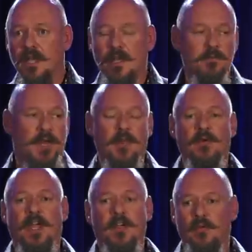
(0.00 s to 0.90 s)
And by the
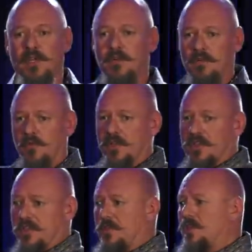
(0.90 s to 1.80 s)
way, when,
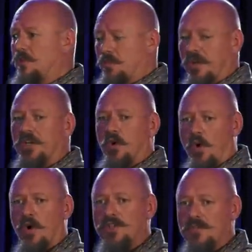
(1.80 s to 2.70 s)
when you bring
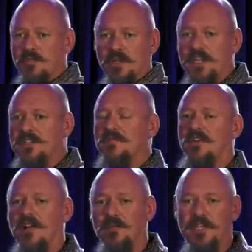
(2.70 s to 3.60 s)
courts and police
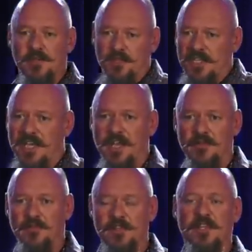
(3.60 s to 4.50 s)
involved because when you can't
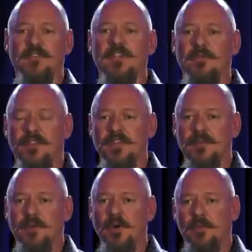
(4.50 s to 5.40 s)
you know, deal with things
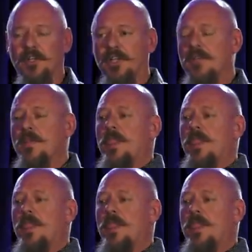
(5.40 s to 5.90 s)
appropriately,